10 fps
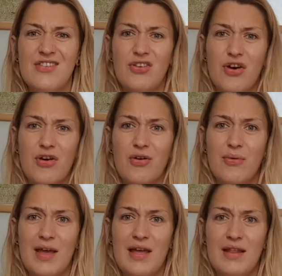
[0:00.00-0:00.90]
ago
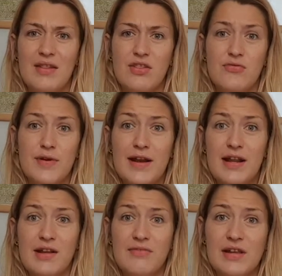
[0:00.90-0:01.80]
in the really
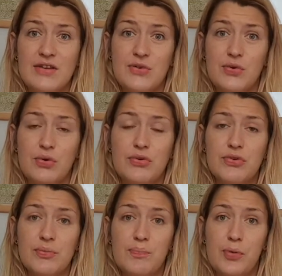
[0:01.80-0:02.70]
lovely
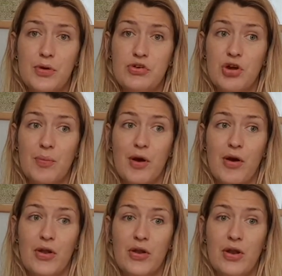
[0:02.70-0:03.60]
Daunt bookshop
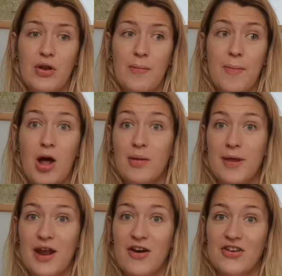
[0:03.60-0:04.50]
on
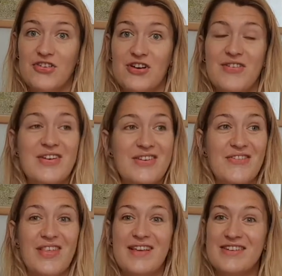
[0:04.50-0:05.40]
Marylebone High Street, which is
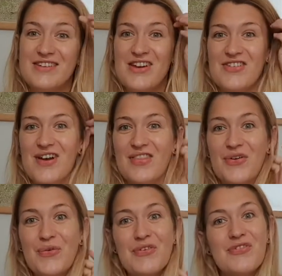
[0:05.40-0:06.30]
obviously just around the
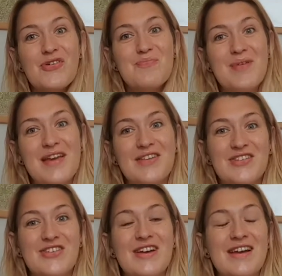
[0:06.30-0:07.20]
corner from Baker
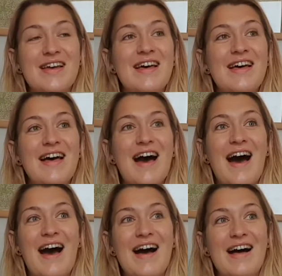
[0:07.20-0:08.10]
Street,
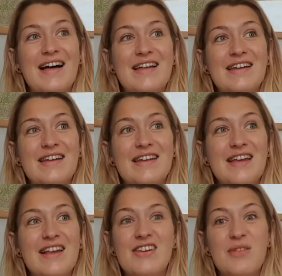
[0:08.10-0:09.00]
and
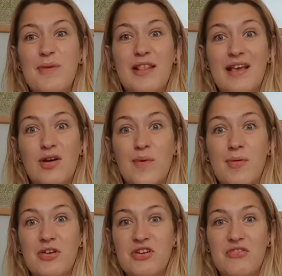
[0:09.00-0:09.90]
it's just been sitting on my
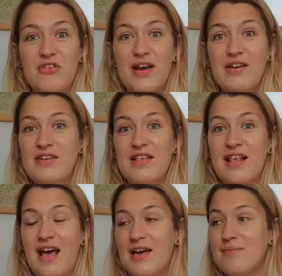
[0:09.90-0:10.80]
bookshelf for ages.
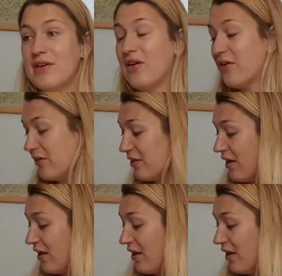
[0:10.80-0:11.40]
And because